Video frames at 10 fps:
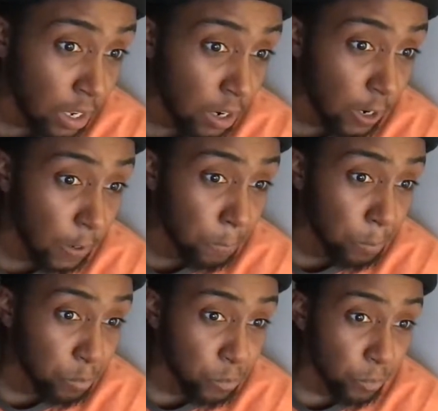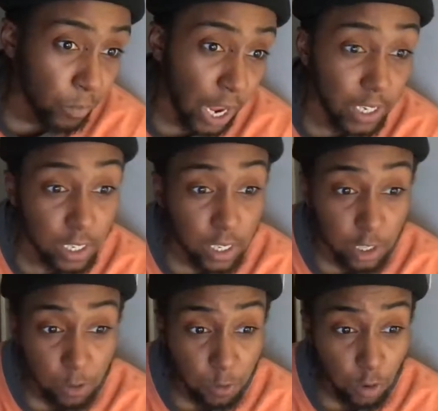Um, I didn't get
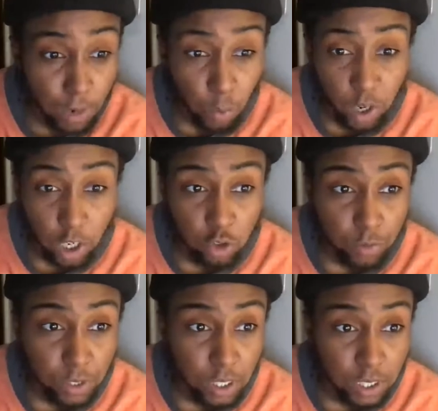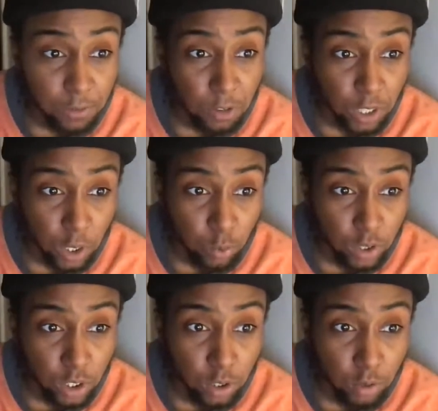the 4x100 because I felt like it
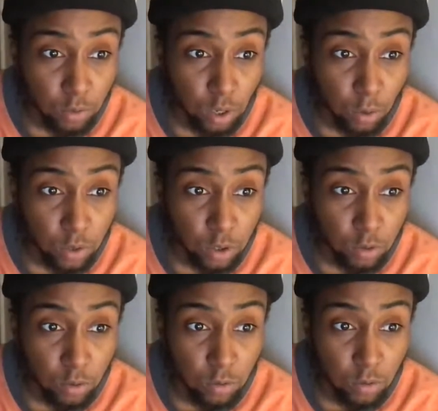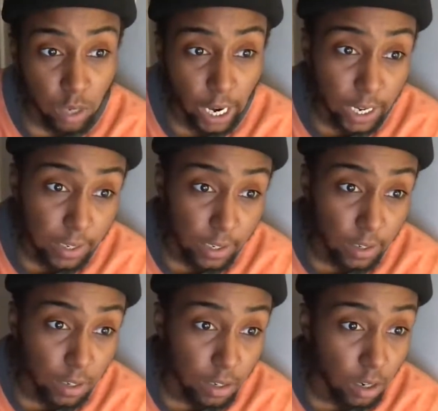was too close to
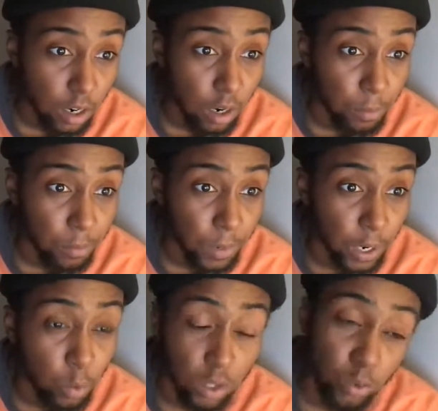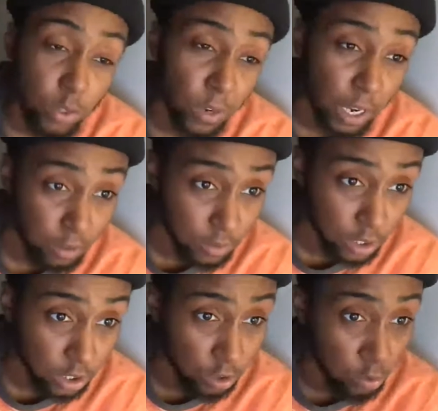80, um, and 125 is
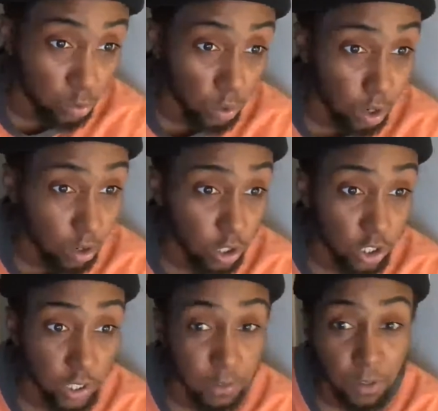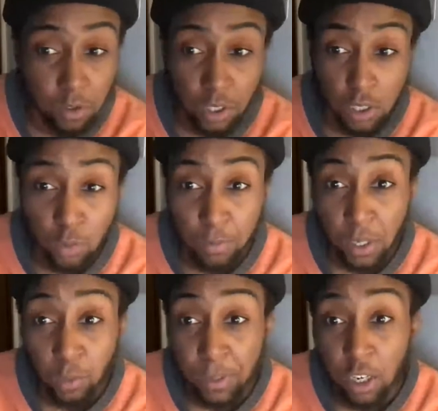just too large, and I felt that they would, it
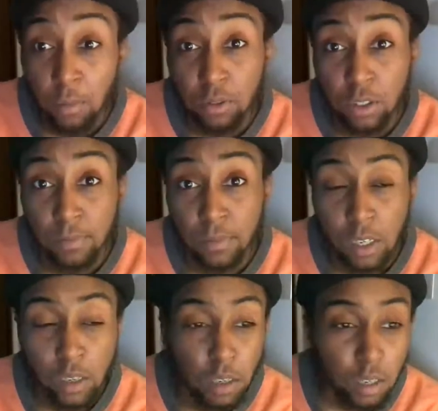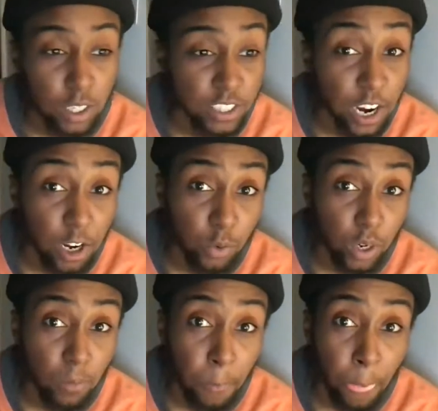would be cumbersome and
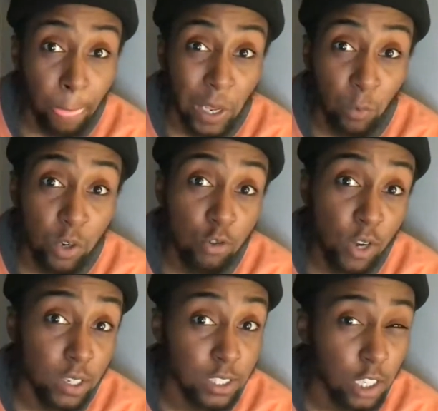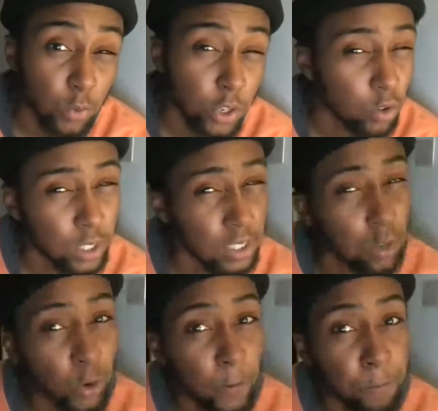tiring. Like when you try to accelerate, you don't
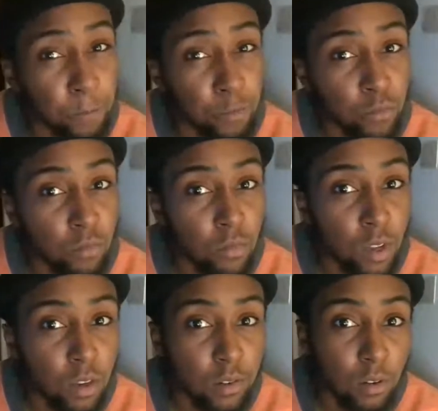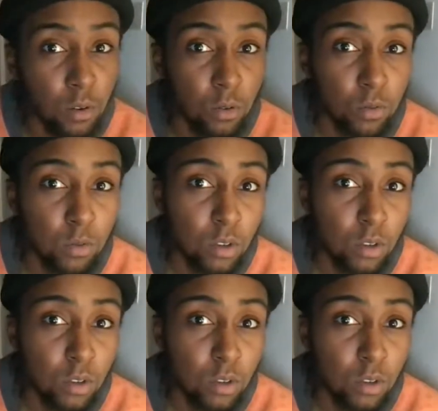accelerate. You know,